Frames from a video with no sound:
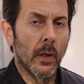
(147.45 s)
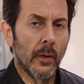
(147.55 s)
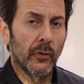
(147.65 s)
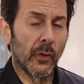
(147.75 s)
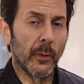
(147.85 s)

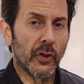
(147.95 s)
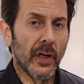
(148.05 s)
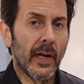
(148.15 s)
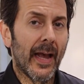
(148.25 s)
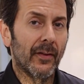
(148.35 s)
So the
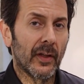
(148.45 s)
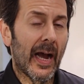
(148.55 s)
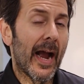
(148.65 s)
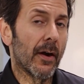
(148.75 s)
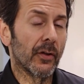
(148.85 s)
machine has a
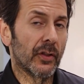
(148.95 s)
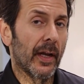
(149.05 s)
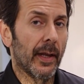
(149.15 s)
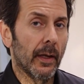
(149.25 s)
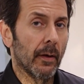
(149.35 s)
higher
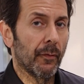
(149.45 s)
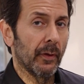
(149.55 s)
setting for